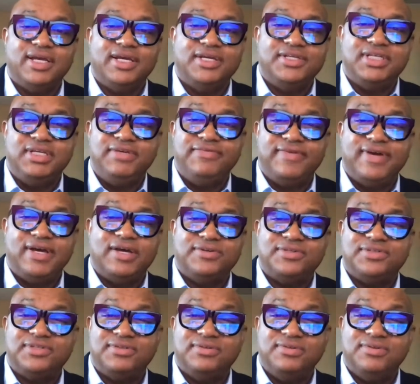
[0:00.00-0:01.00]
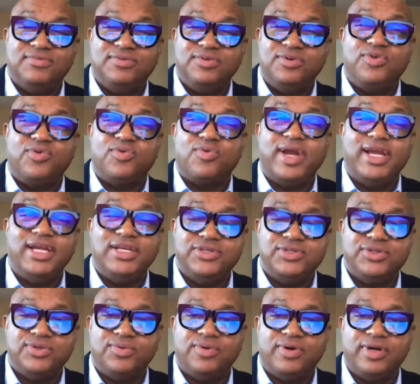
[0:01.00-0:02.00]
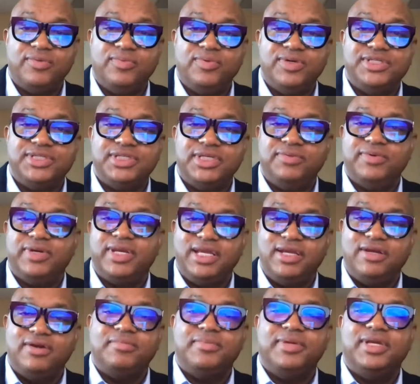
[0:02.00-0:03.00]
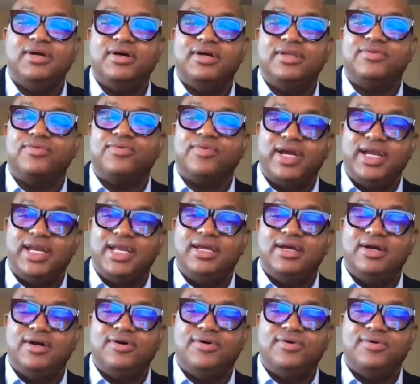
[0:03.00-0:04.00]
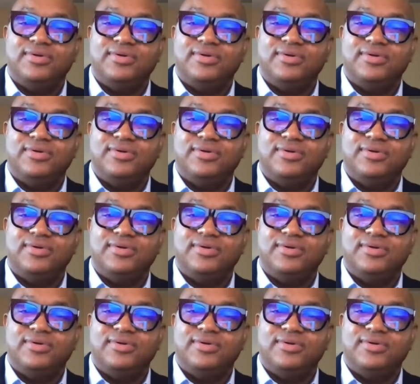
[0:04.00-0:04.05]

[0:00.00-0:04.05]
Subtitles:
She found great joy when she would hear me on the radio.